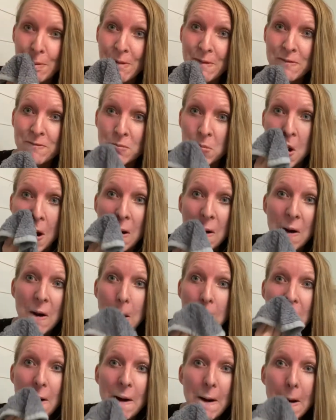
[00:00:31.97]
dries
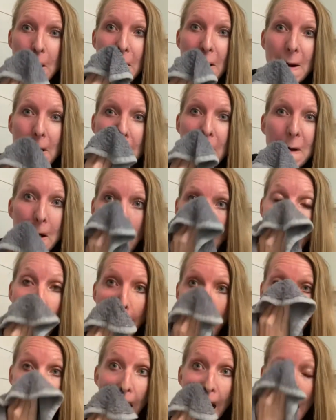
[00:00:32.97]
out our skin. And then we
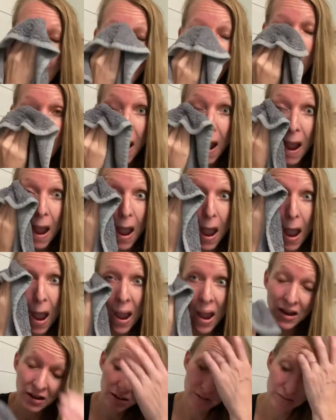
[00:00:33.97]
need
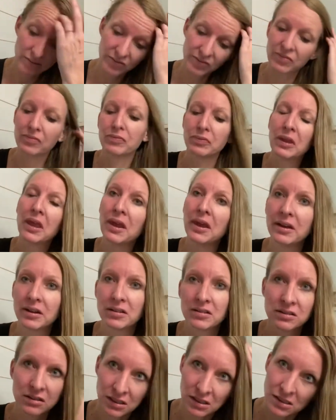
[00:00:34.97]
lotion or
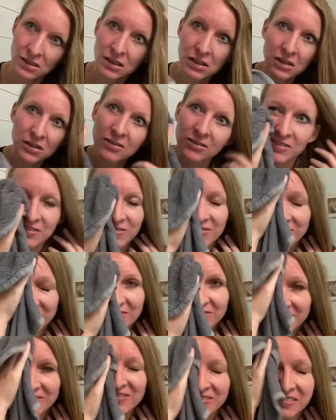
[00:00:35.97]
moisturizer.
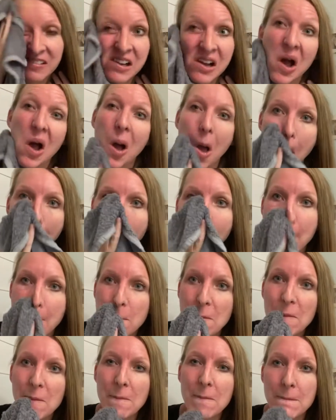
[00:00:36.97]
And then
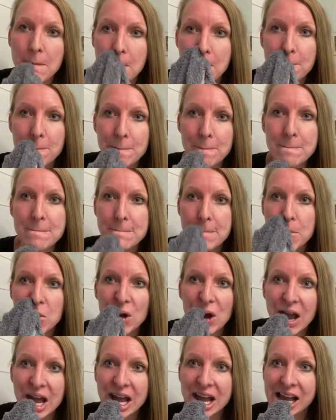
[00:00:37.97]
you add
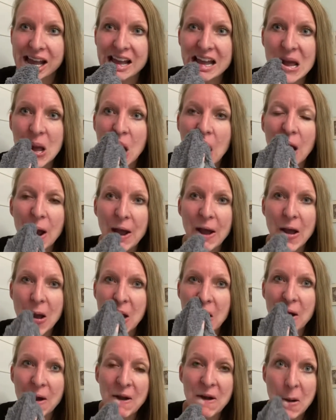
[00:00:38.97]
this
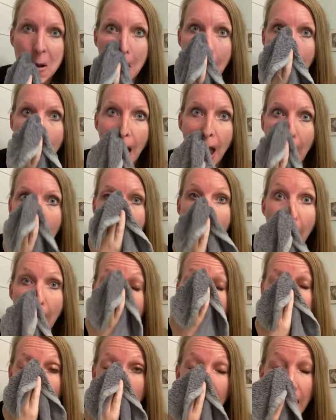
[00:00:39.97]
moisturizer or
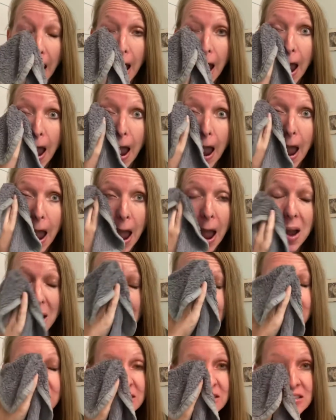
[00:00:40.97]
product that might
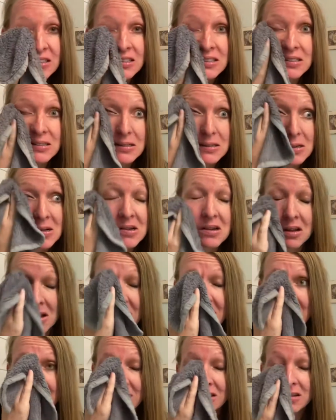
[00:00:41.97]
have some toxic
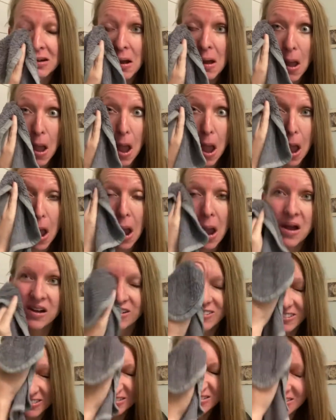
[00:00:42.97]
chemicals in it. So when we get
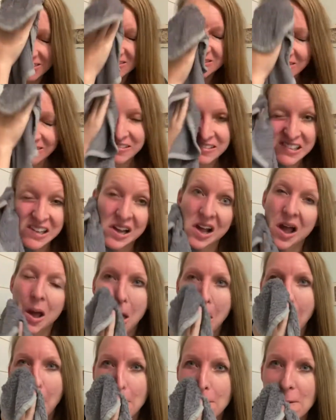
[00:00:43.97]
into this crazy
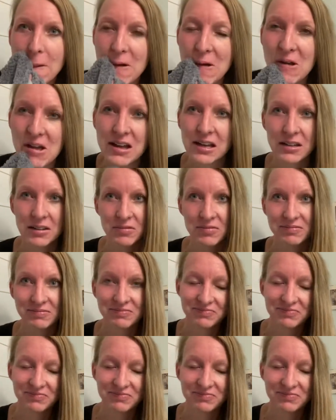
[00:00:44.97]
cycle, we constantly need